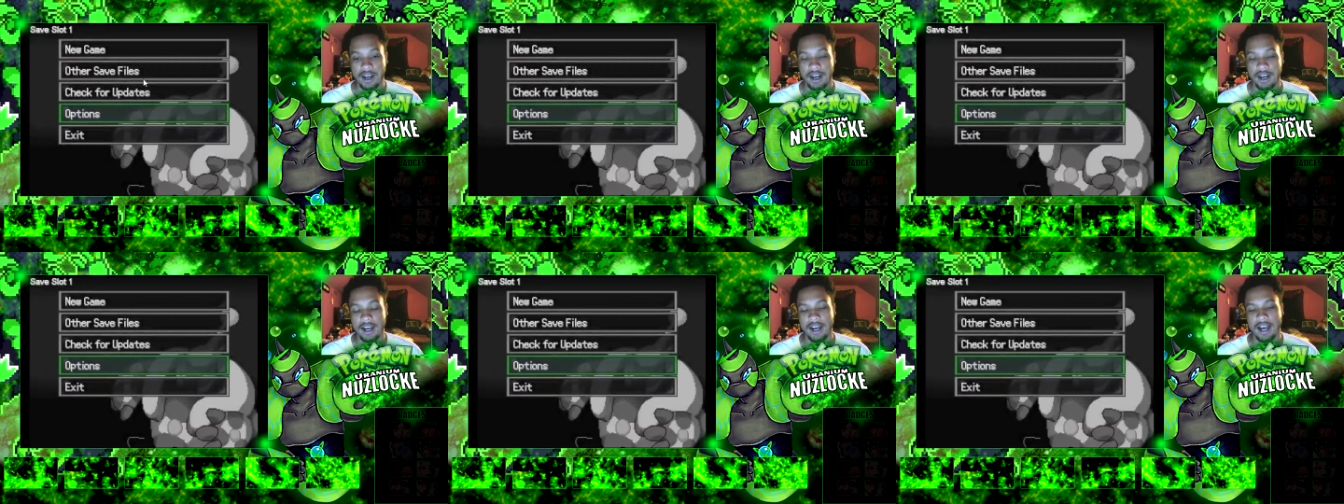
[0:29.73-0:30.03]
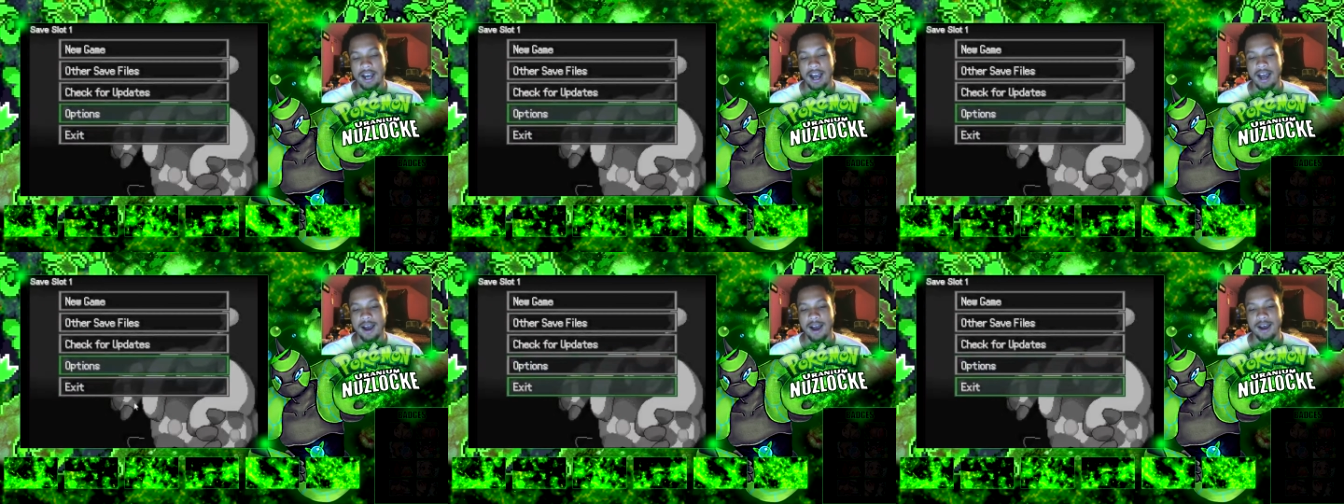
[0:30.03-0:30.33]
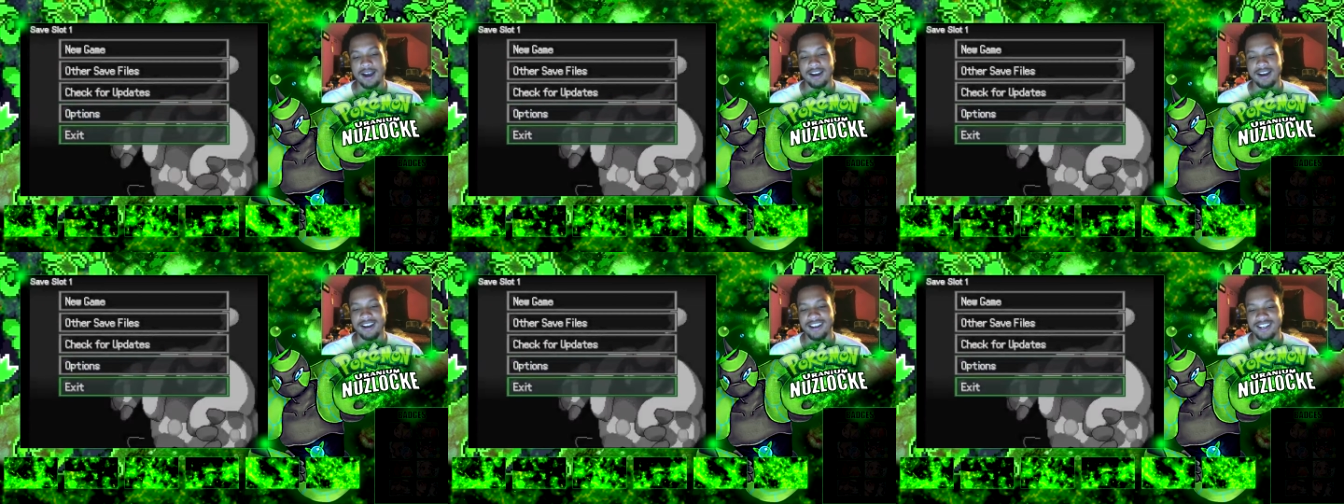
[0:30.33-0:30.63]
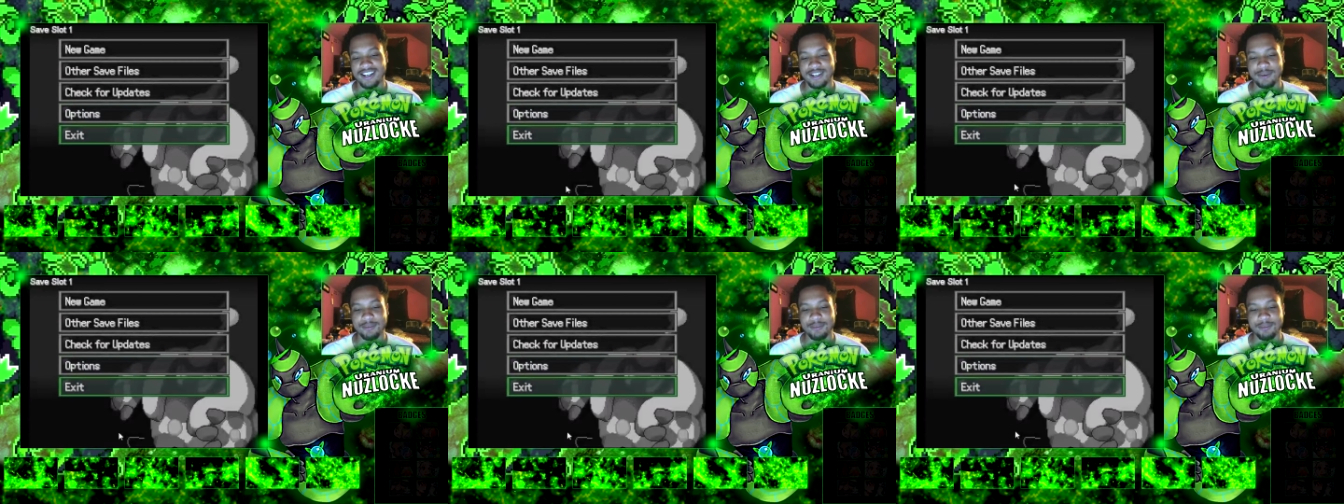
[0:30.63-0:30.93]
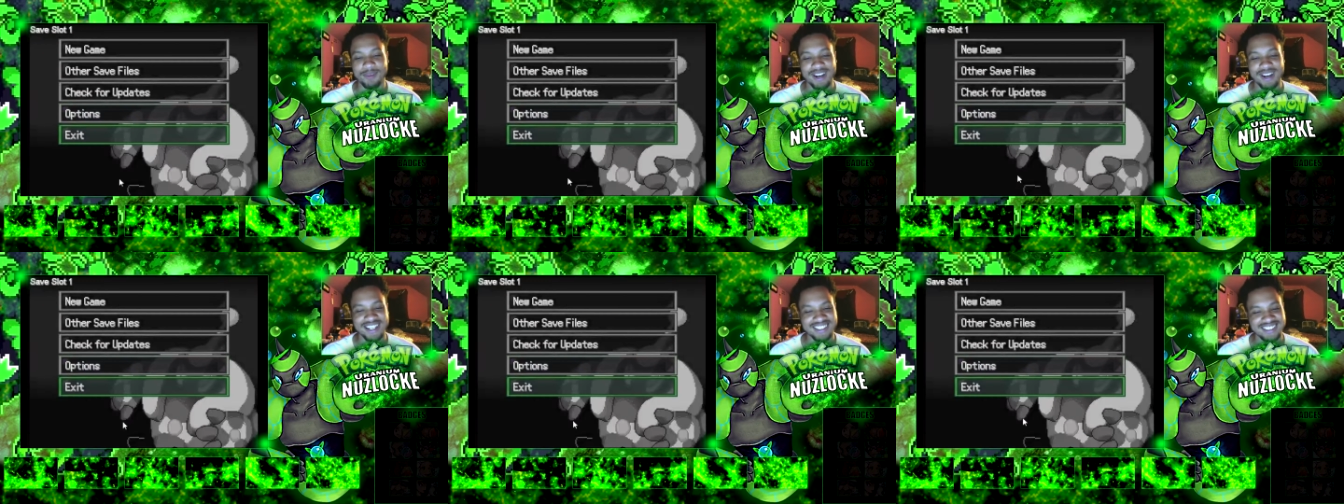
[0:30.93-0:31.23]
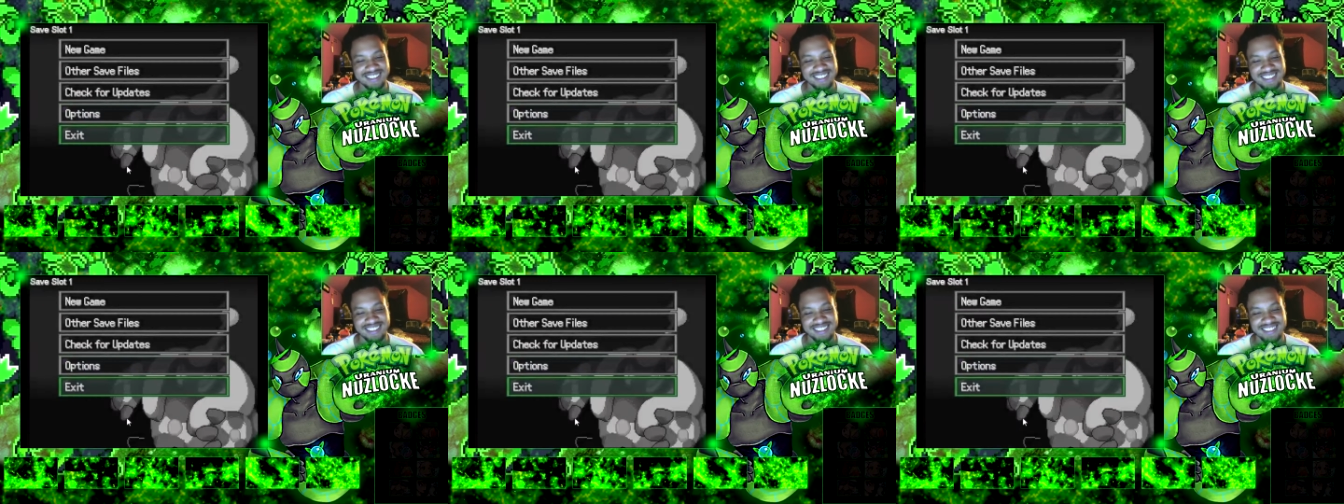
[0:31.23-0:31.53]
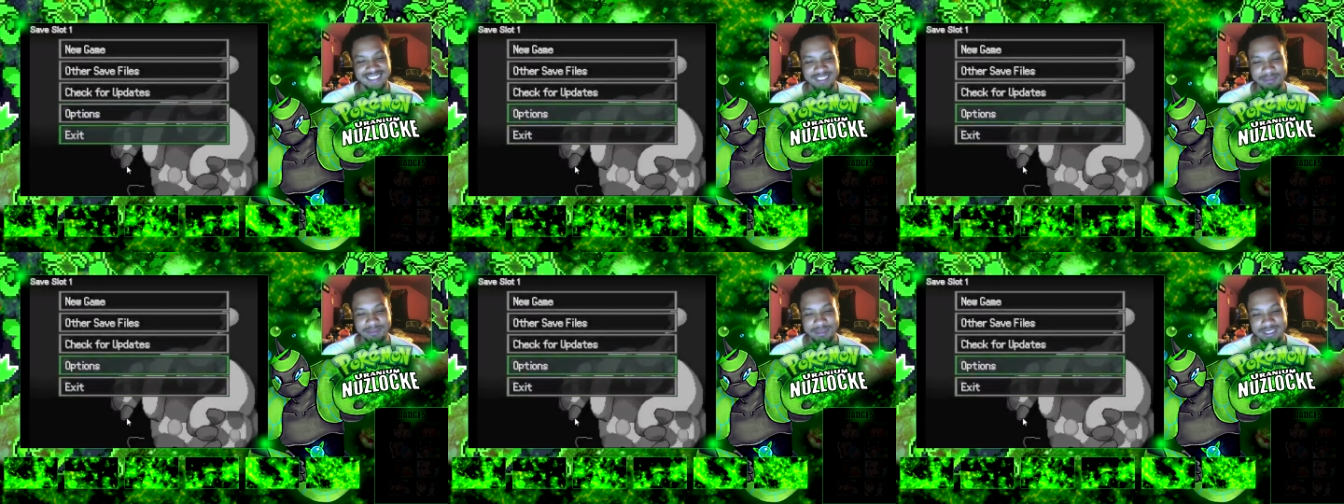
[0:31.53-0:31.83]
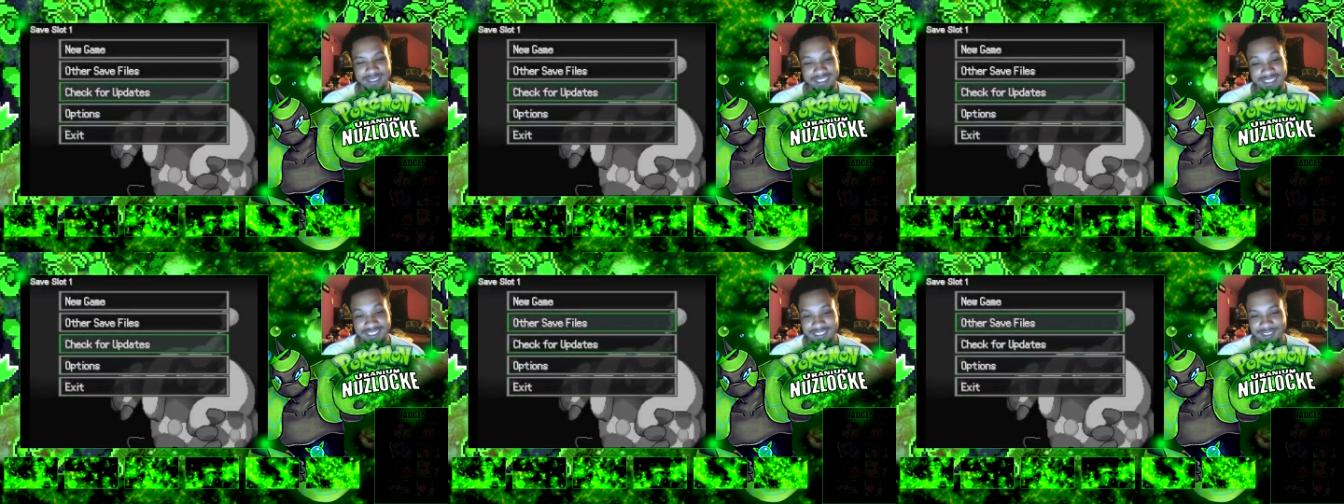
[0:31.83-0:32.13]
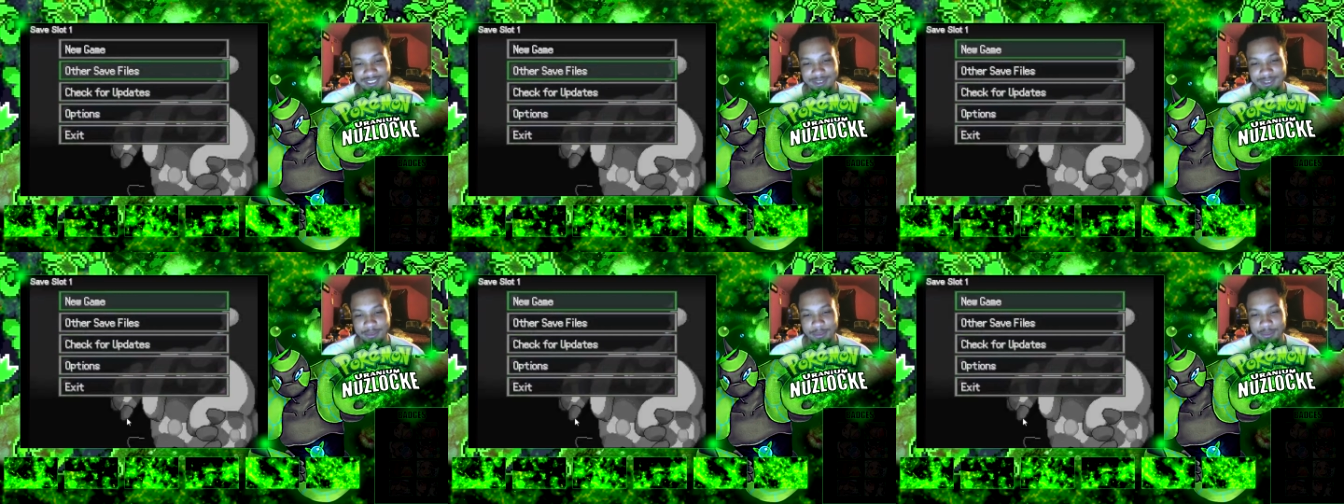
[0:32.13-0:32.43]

I might seem a little